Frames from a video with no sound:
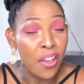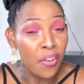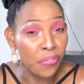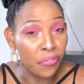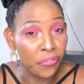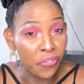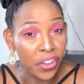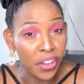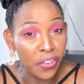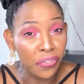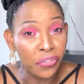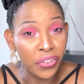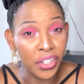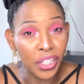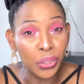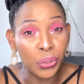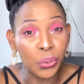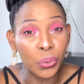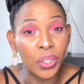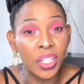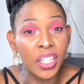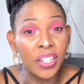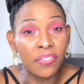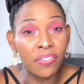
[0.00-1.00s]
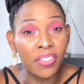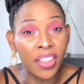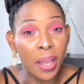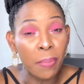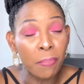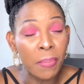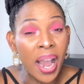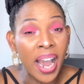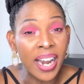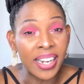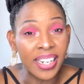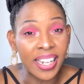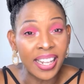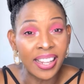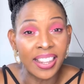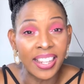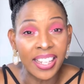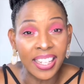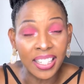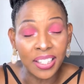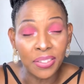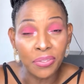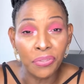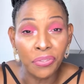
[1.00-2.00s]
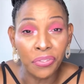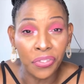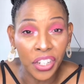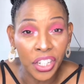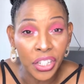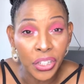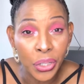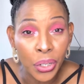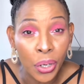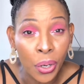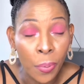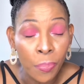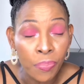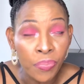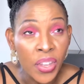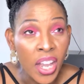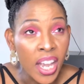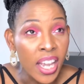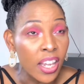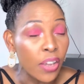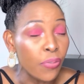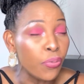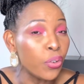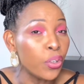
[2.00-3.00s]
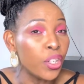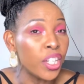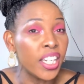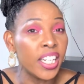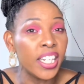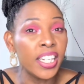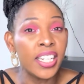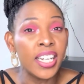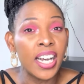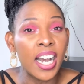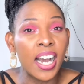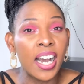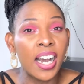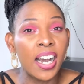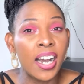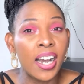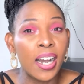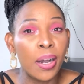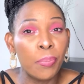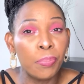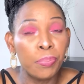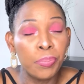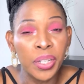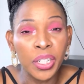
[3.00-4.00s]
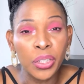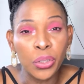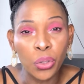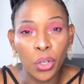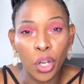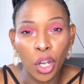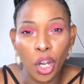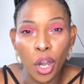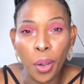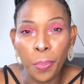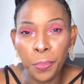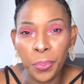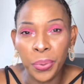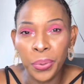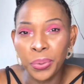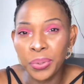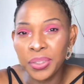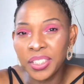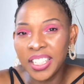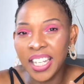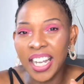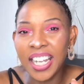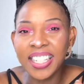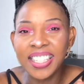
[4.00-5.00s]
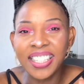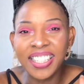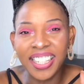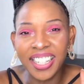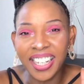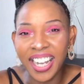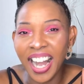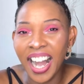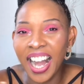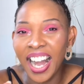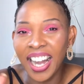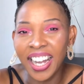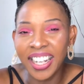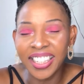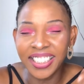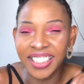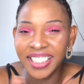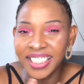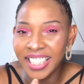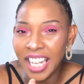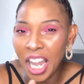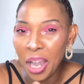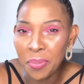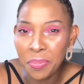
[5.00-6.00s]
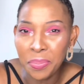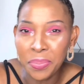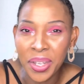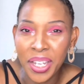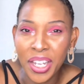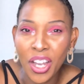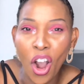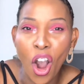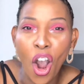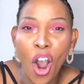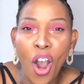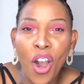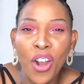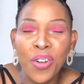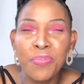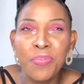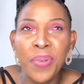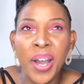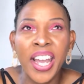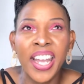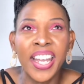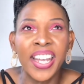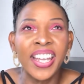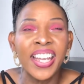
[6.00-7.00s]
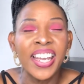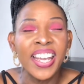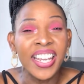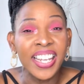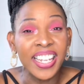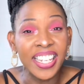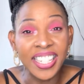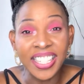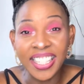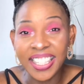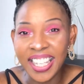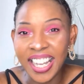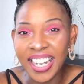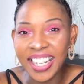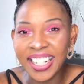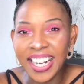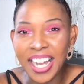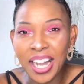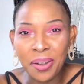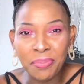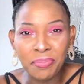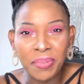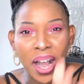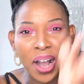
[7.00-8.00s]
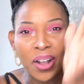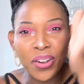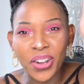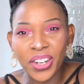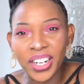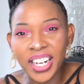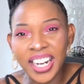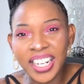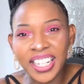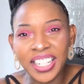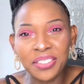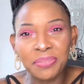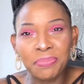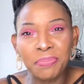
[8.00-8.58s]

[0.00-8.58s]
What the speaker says: feel free to leave them under this video. If you need me to help you, just DM me on my Instagram. I'm gonna leave